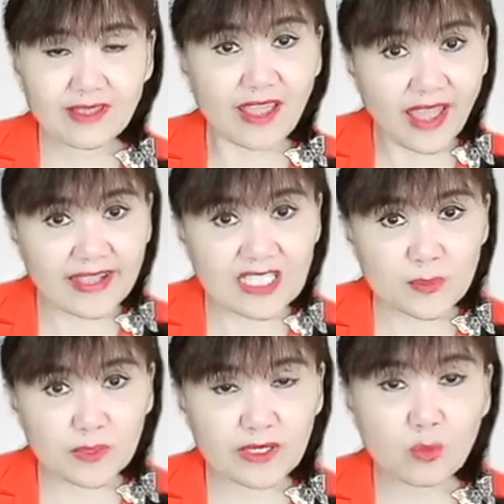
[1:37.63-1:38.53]

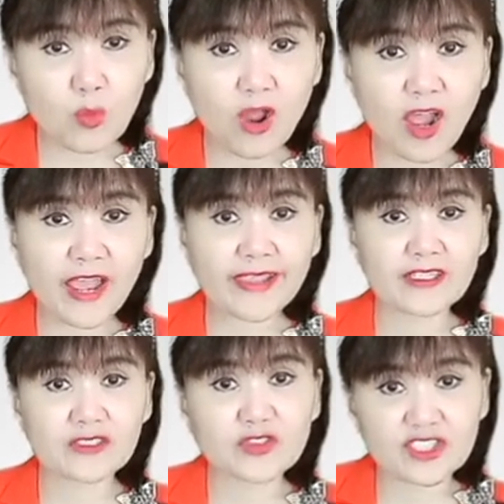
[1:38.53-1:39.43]
Explain why
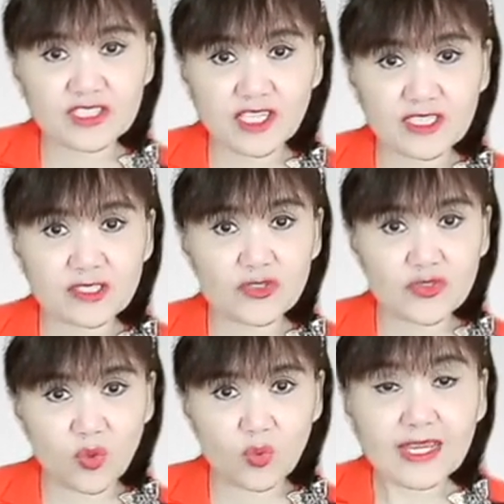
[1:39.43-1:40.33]
you suggest
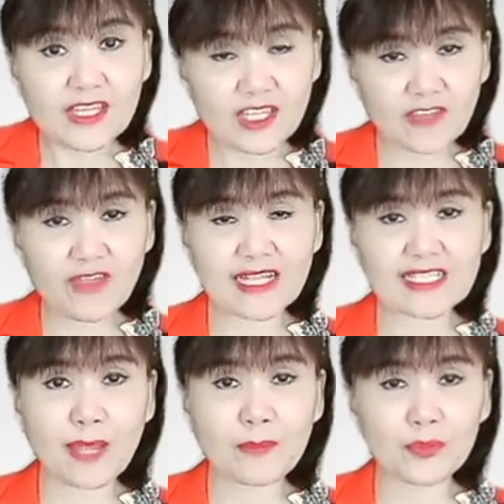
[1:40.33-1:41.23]
so. Give
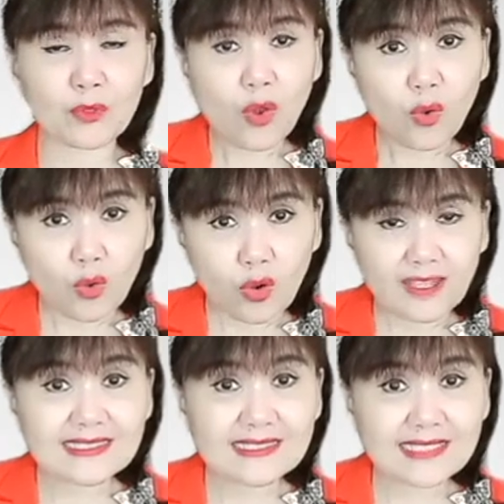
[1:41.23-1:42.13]
example or
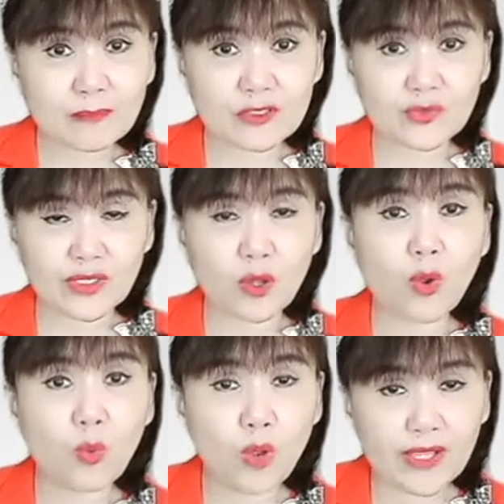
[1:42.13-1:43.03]
demonstrate
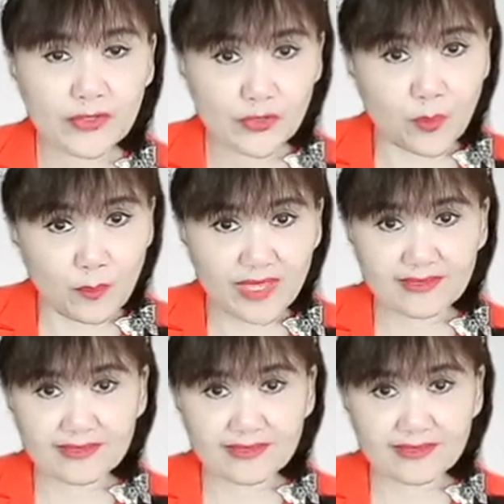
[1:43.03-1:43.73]
what you mean.